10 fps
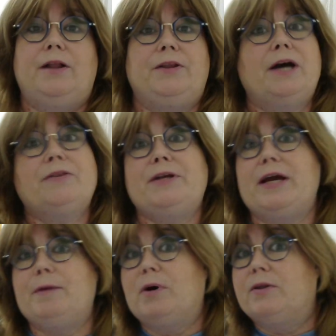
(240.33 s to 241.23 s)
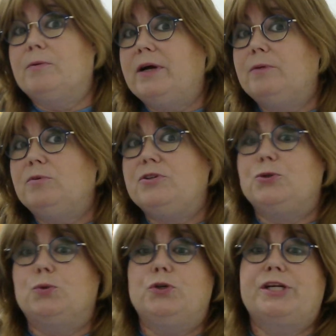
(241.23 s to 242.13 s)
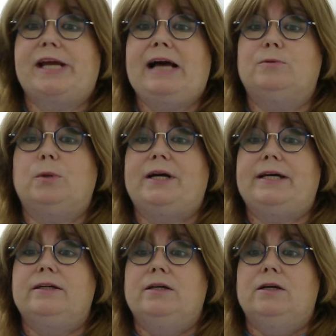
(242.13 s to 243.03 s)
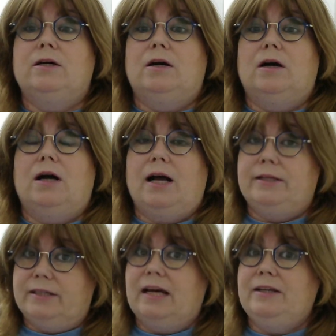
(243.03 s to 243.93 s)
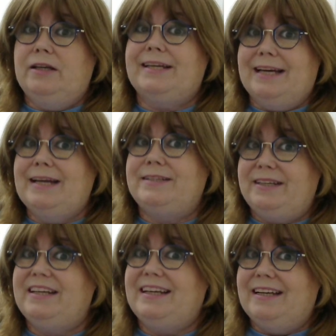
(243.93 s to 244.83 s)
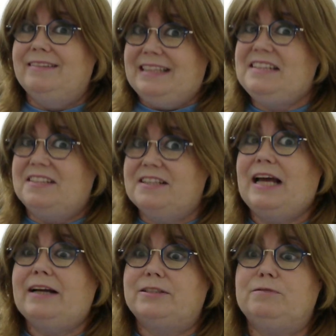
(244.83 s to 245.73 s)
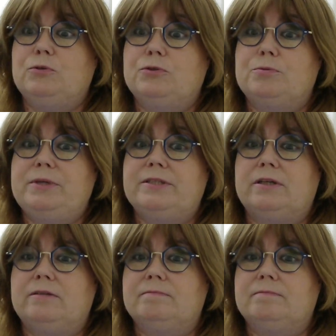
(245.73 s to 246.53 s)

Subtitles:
The other name, by the way, was George Galloway, and unlike Katie, he's still active on Twitter.